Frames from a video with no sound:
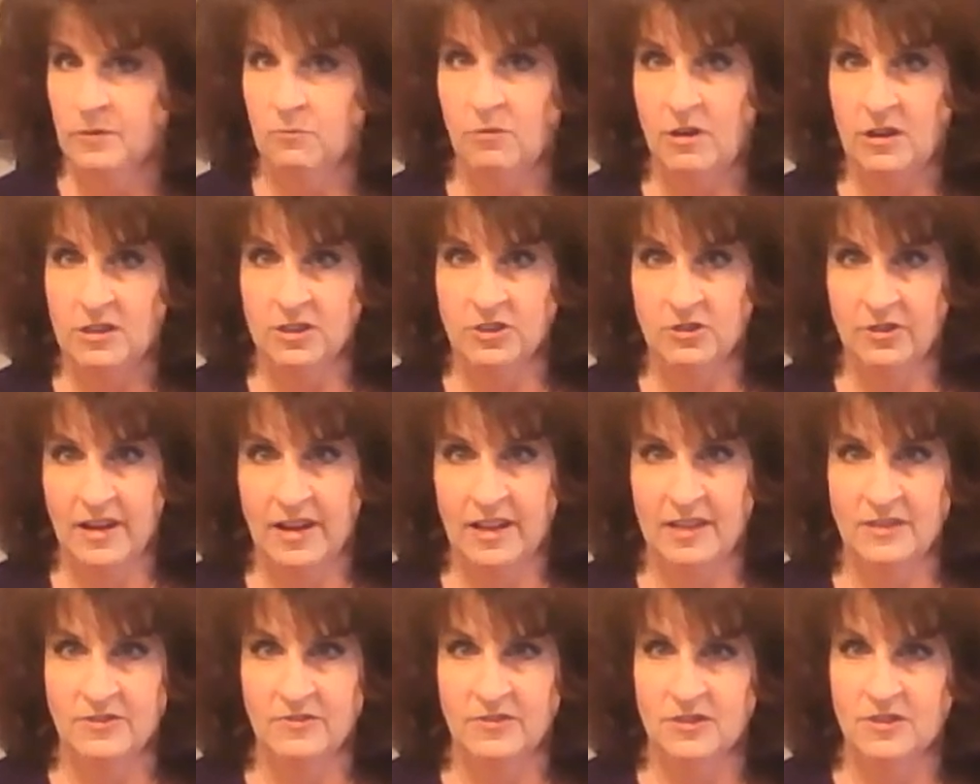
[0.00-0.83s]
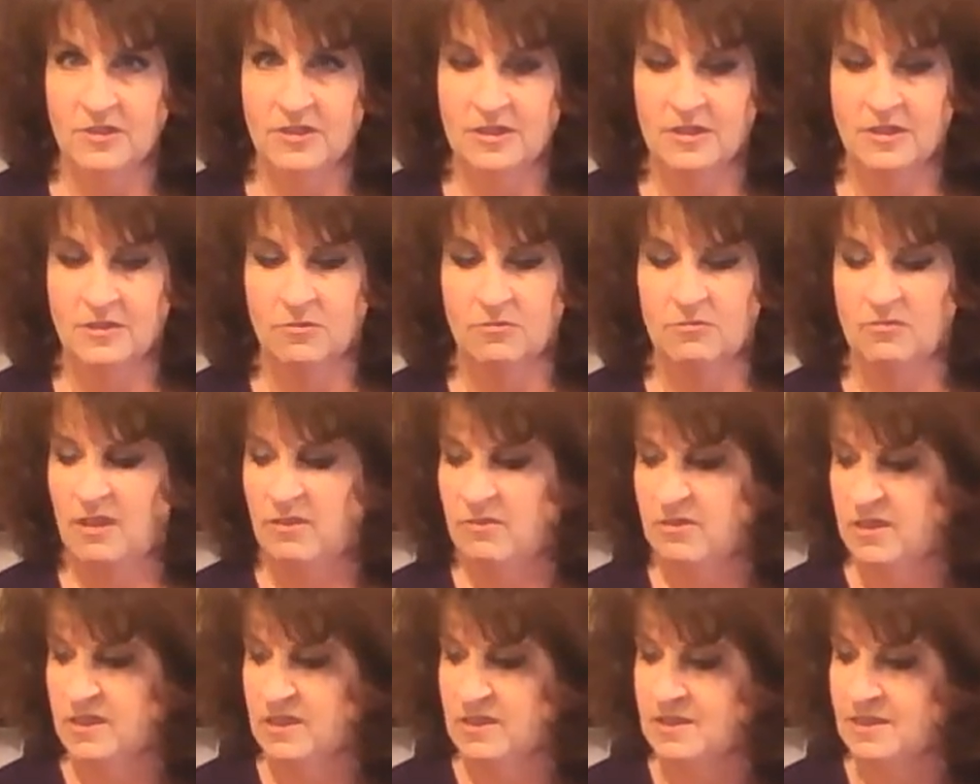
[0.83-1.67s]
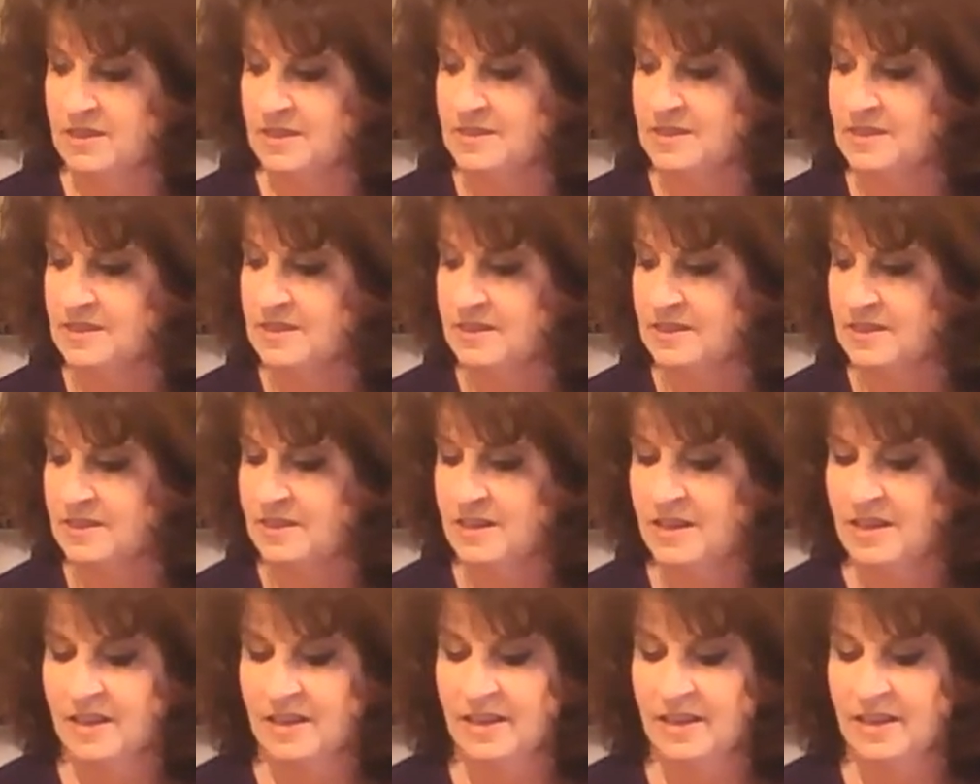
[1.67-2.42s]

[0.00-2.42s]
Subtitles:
Wash your hands first so everything's nice and clean.